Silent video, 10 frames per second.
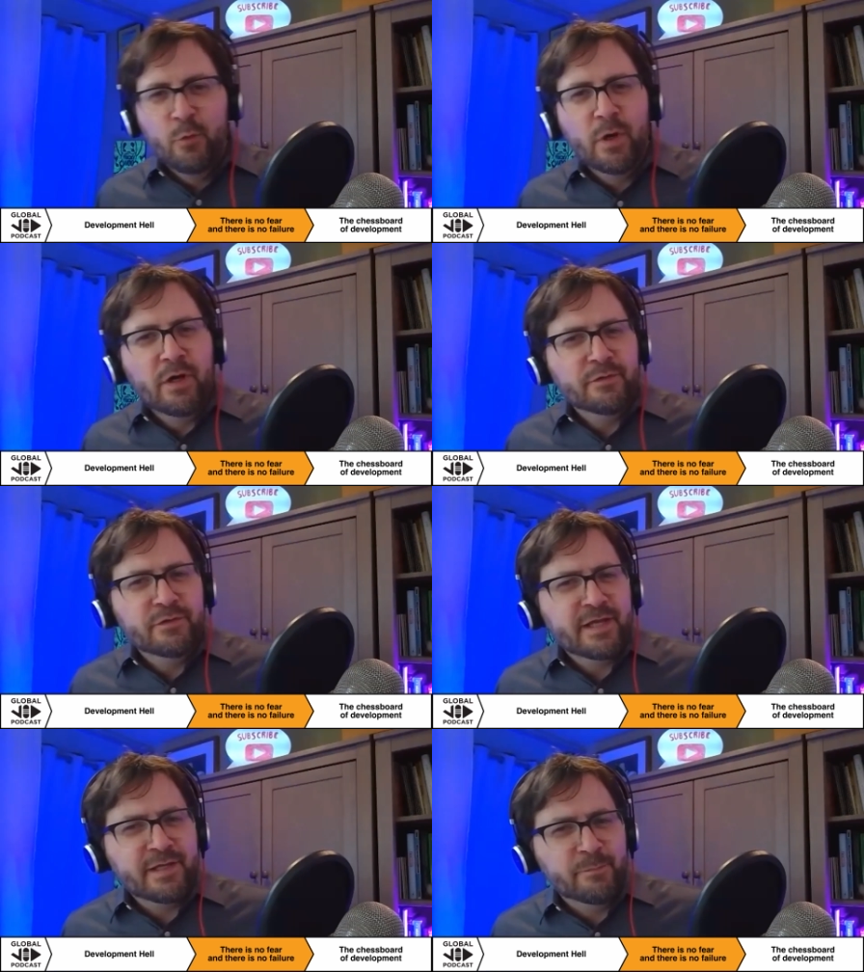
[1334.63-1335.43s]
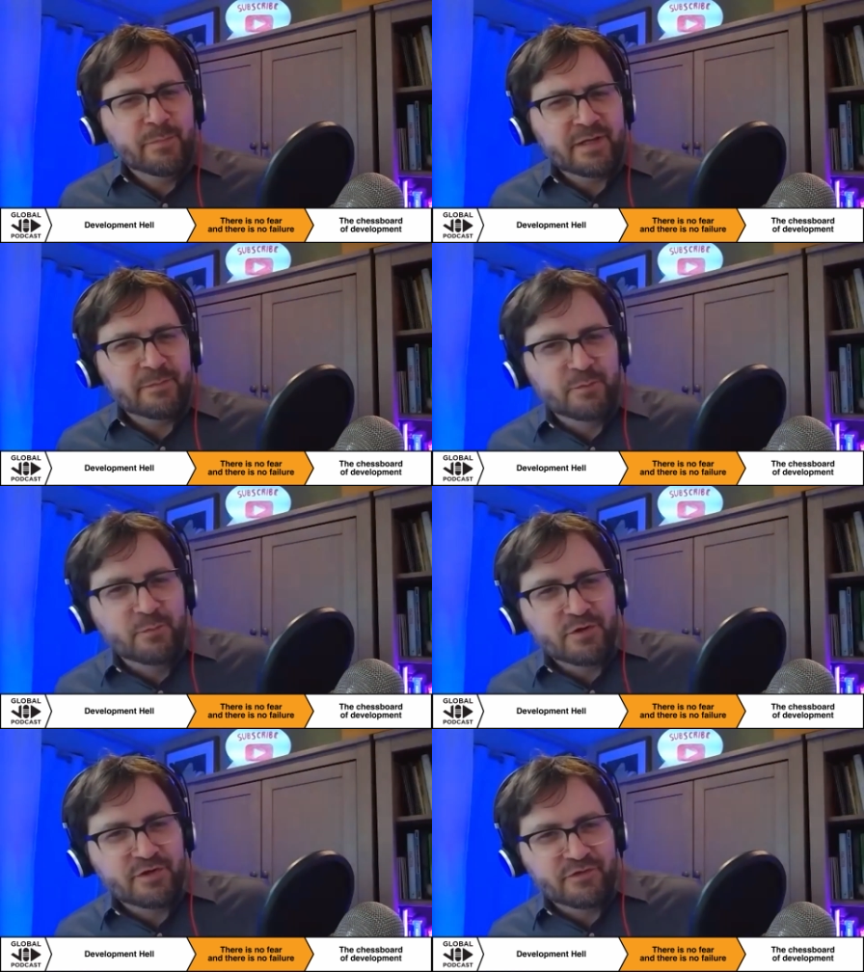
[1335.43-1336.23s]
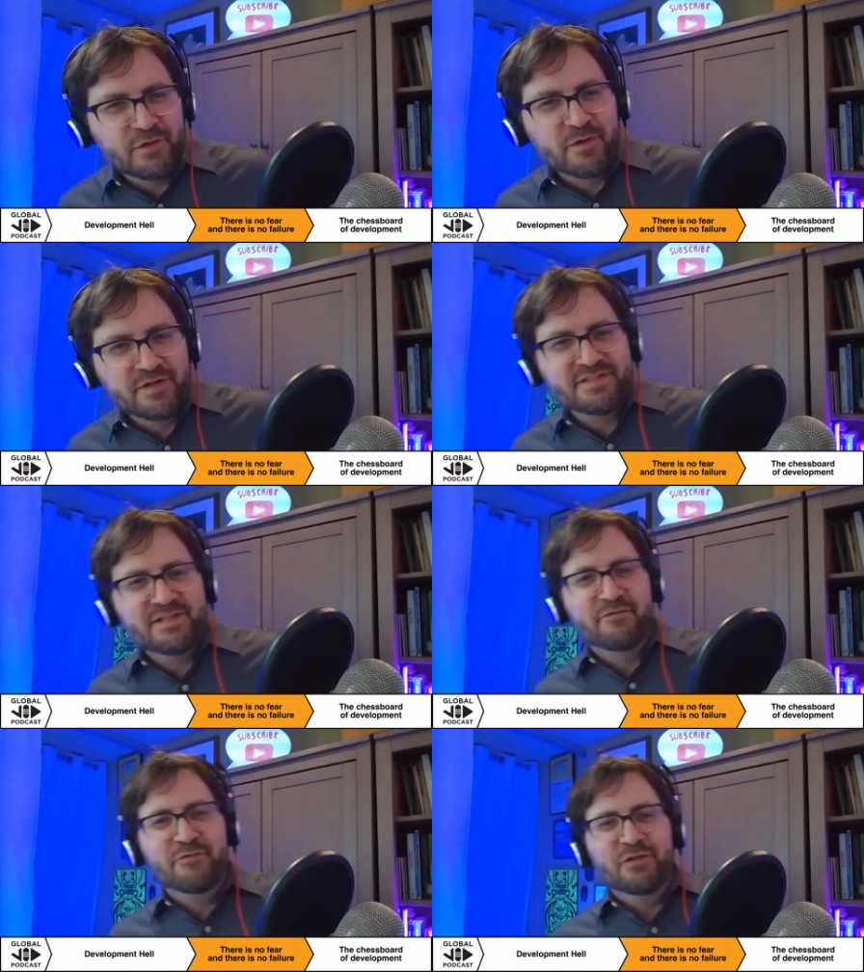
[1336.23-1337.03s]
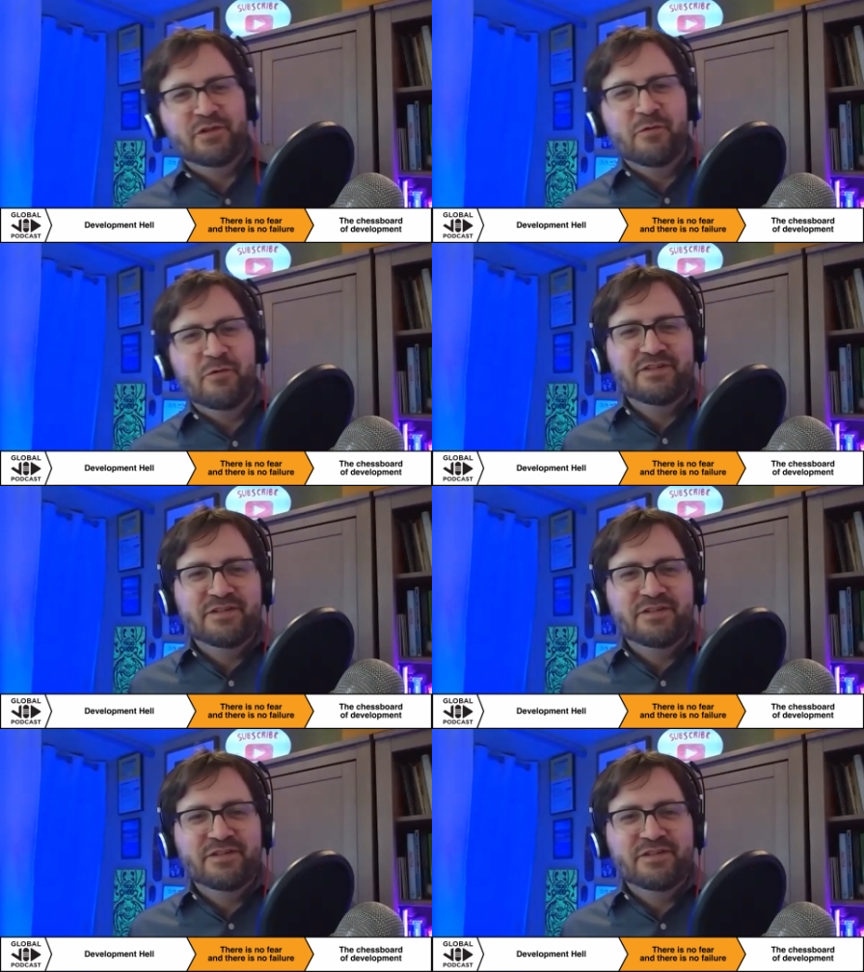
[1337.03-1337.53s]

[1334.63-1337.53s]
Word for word: Well, they can pick up the book if they want to see the full equation.